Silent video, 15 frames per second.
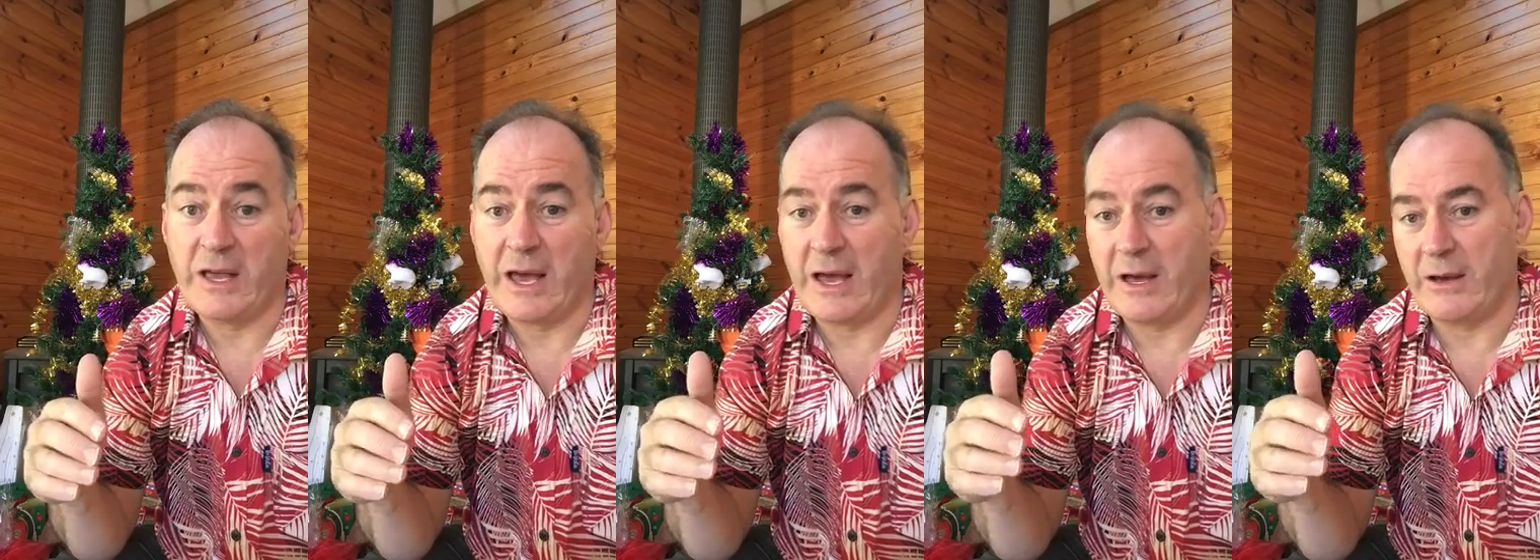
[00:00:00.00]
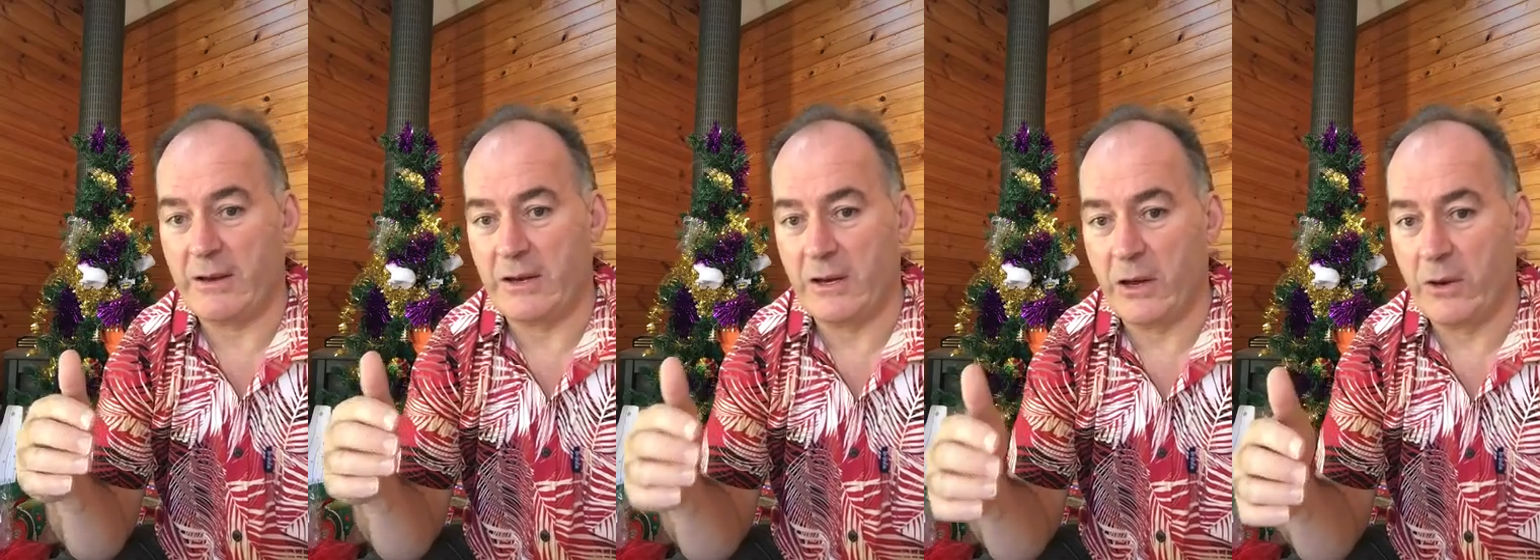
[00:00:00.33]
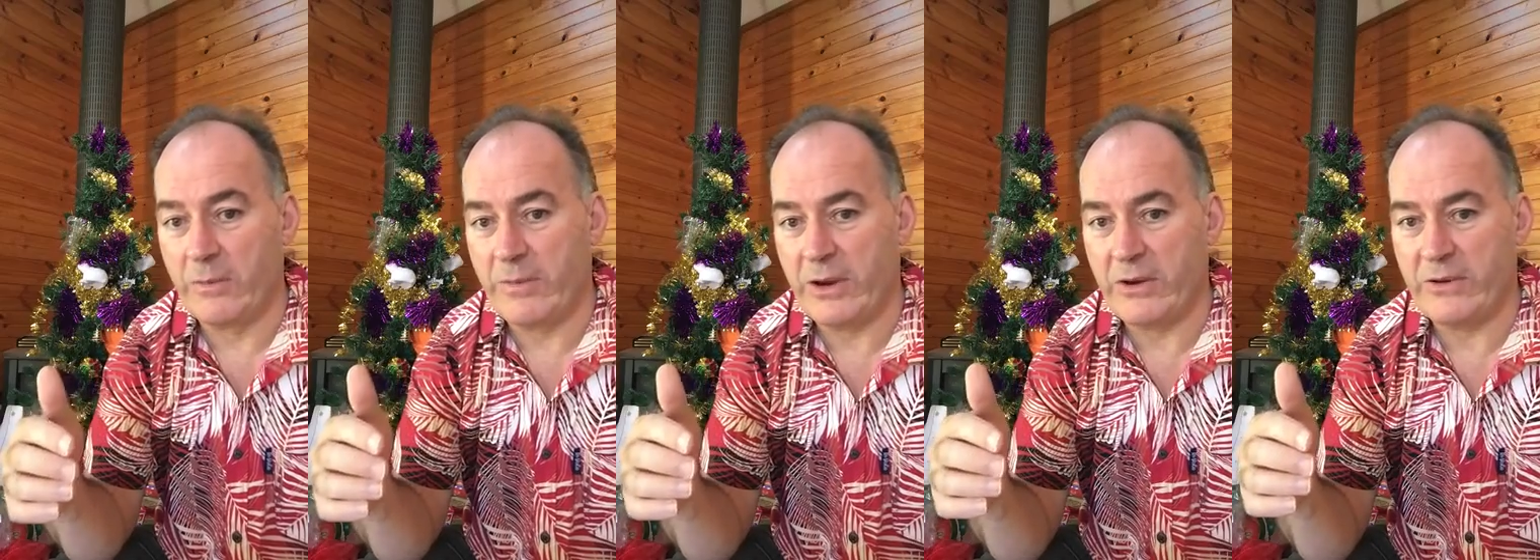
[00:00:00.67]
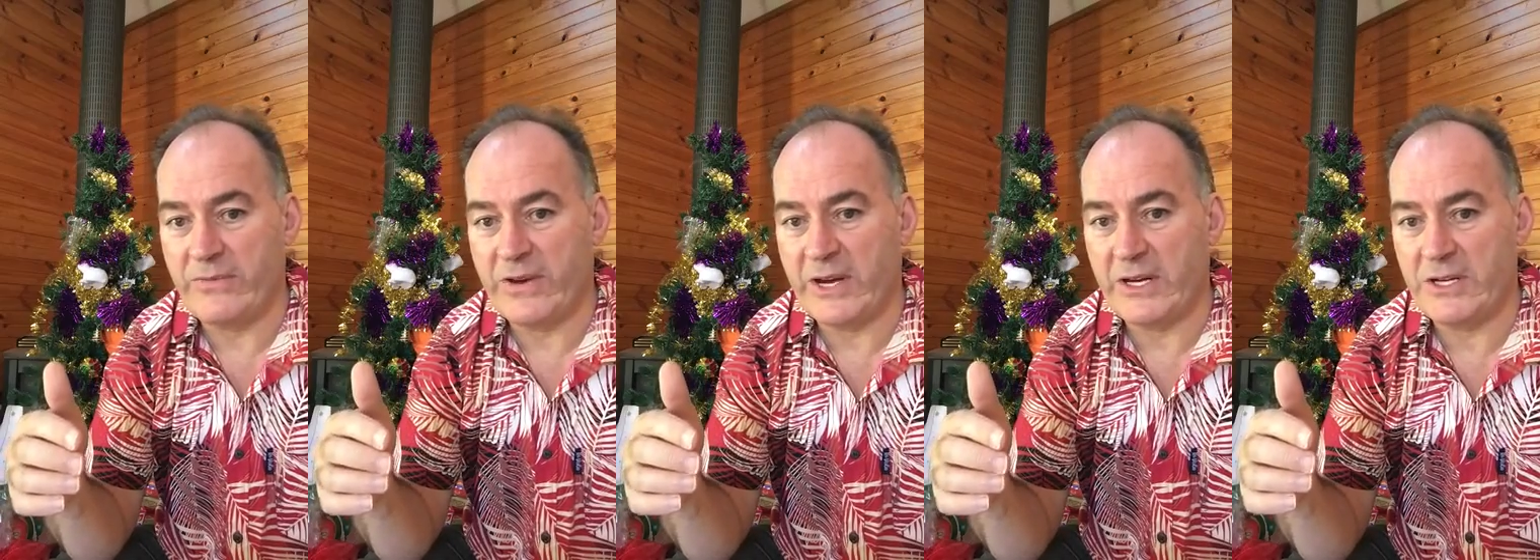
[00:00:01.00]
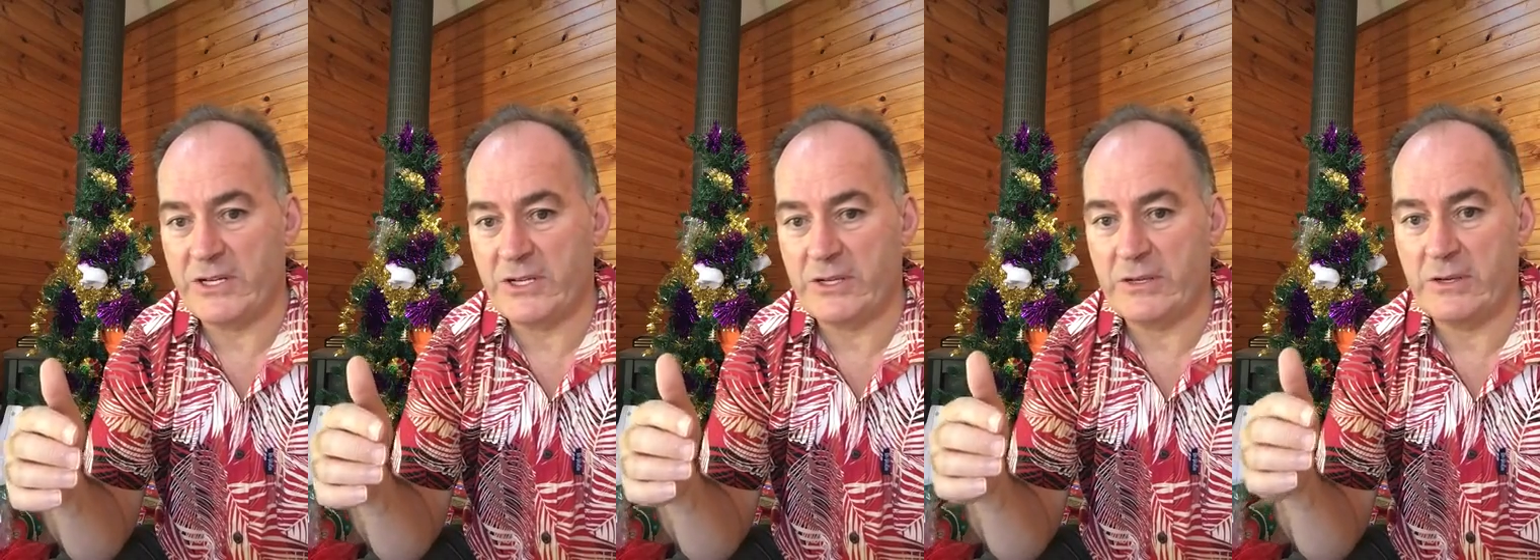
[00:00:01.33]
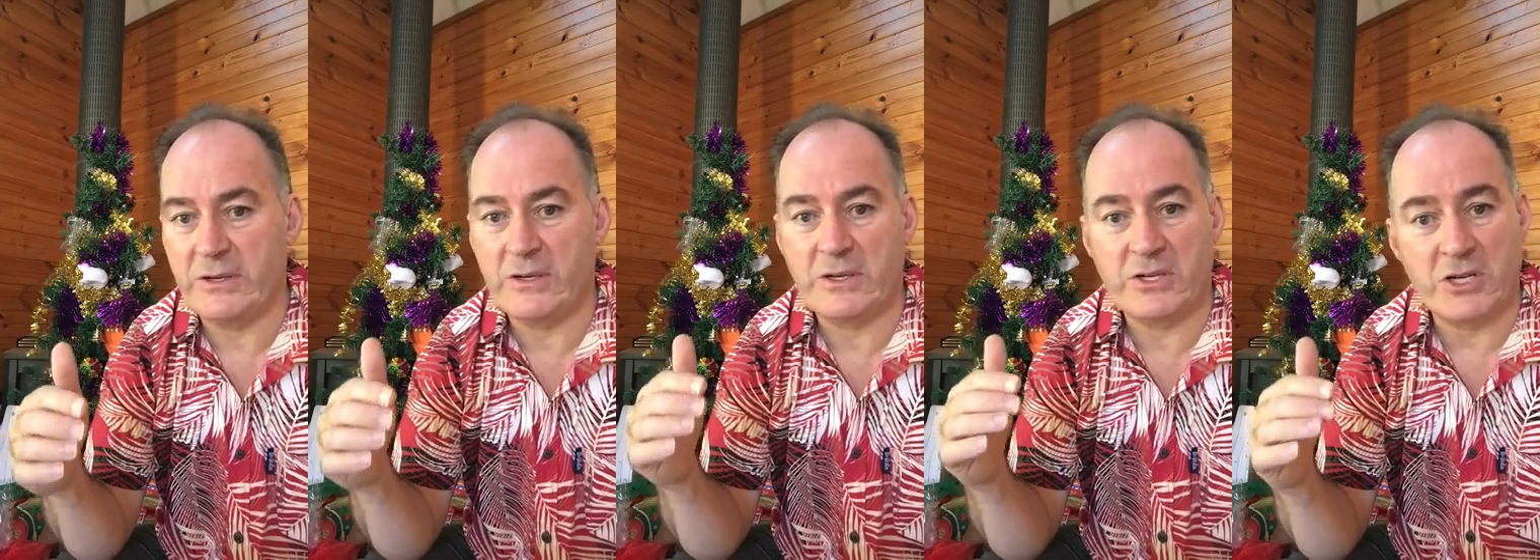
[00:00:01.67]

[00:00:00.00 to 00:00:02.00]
uh, low motivation,